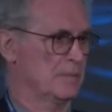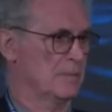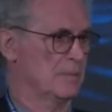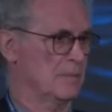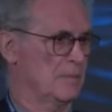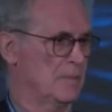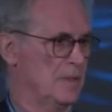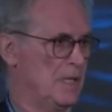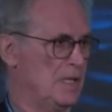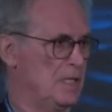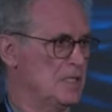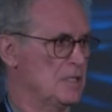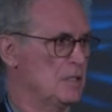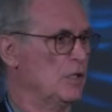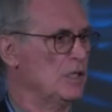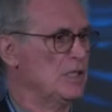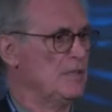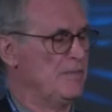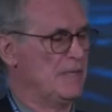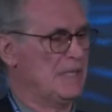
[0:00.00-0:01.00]
Okay? It's
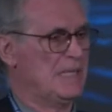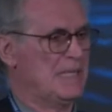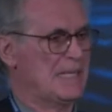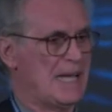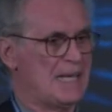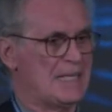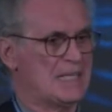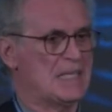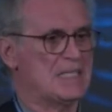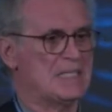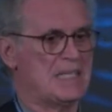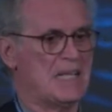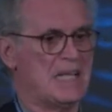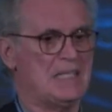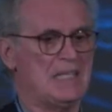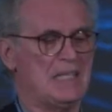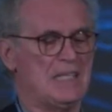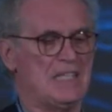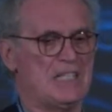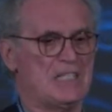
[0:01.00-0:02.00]
not even a guidance
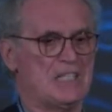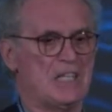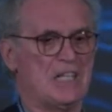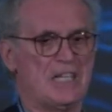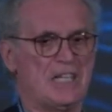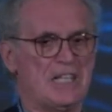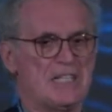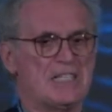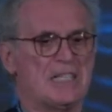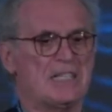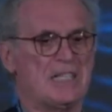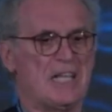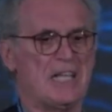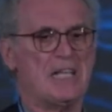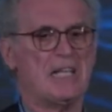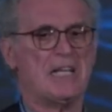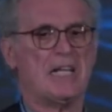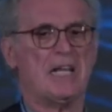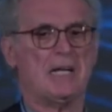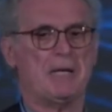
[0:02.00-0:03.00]
standard, it's, it's a
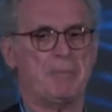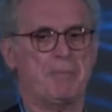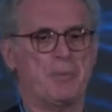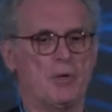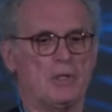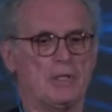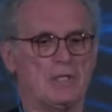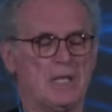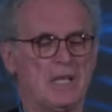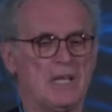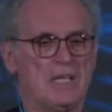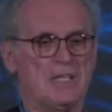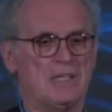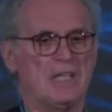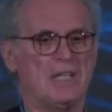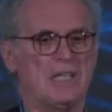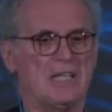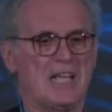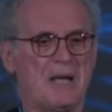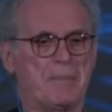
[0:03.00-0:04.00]
technical report
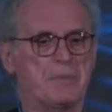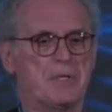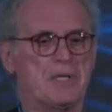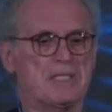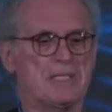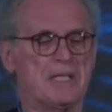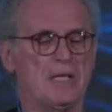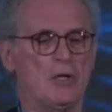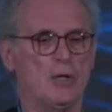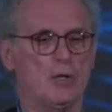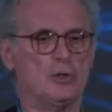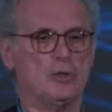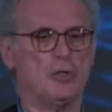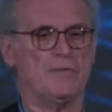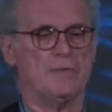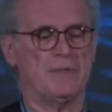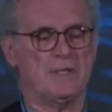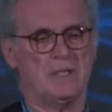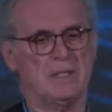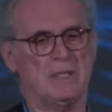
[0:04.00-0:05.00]
that captures a lot
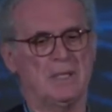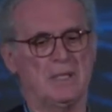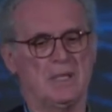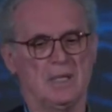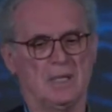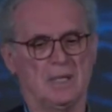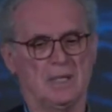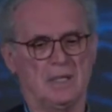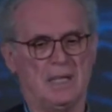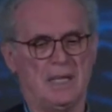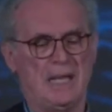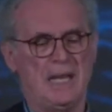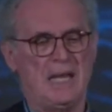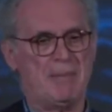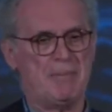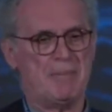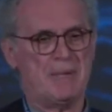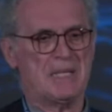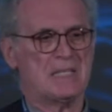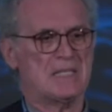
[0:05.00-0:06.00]
of the
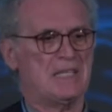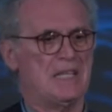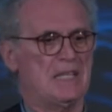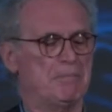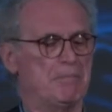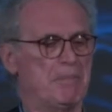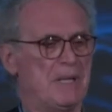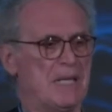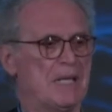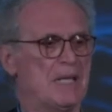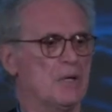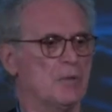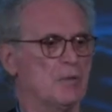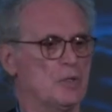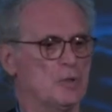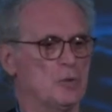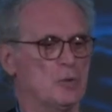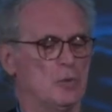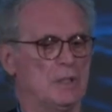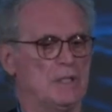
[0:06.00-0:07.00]
elements that may go
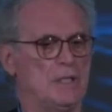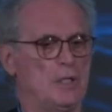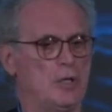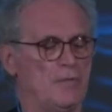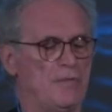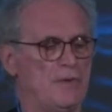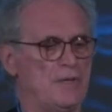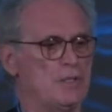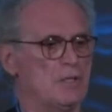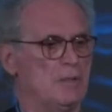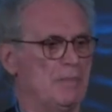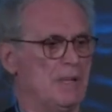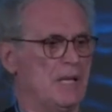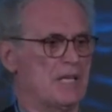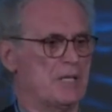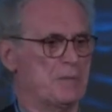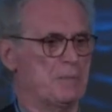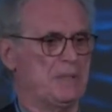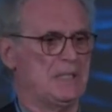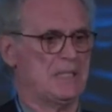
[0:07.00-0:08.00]
into an innovation
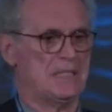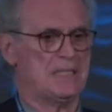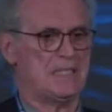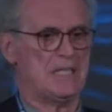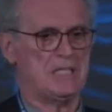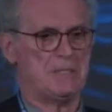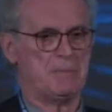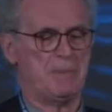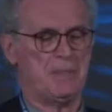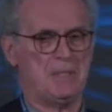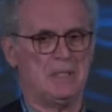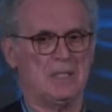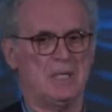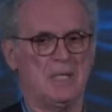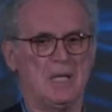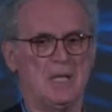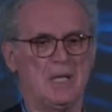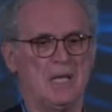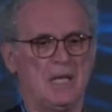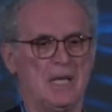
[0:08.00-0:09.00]
management assessment
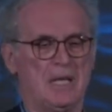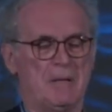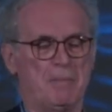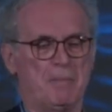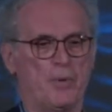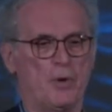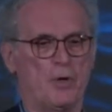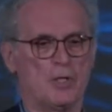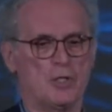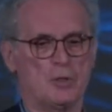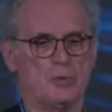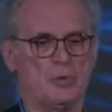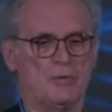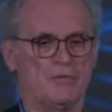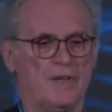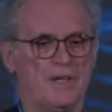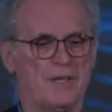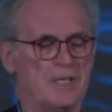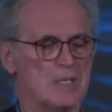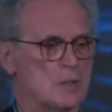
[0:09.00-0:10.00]
and points to
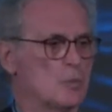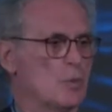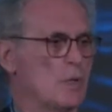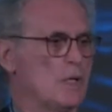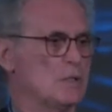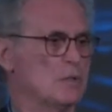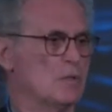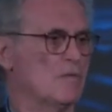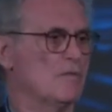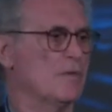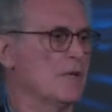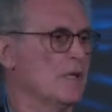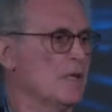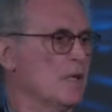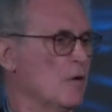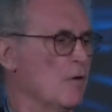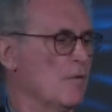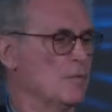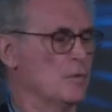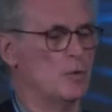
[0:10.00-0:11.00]
various ways of,
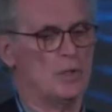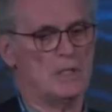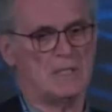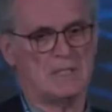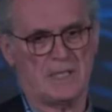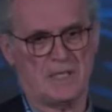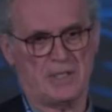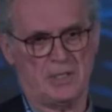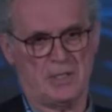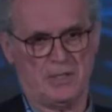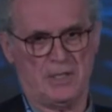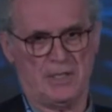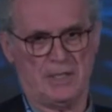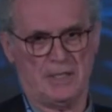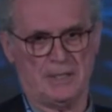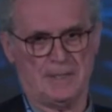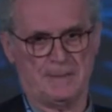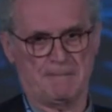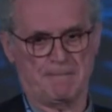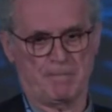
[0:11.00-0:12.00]
of doing such a thing.
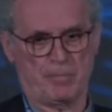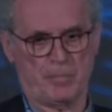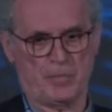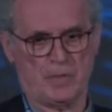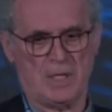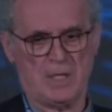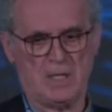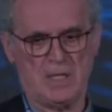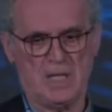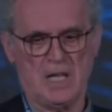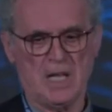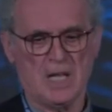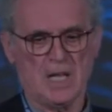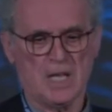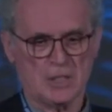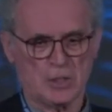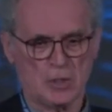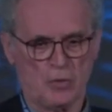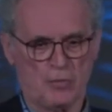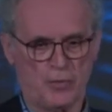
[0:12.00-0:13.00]
Okay?
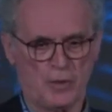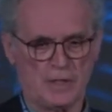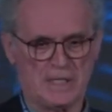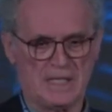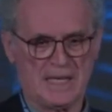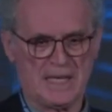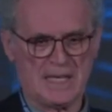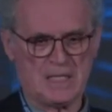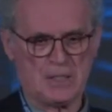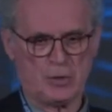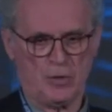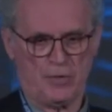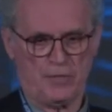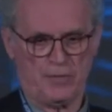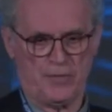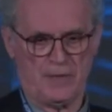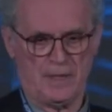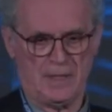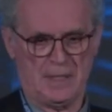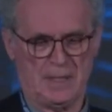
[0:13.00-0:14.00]
So for the rest of,
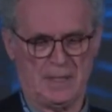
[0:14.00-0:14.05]
uh,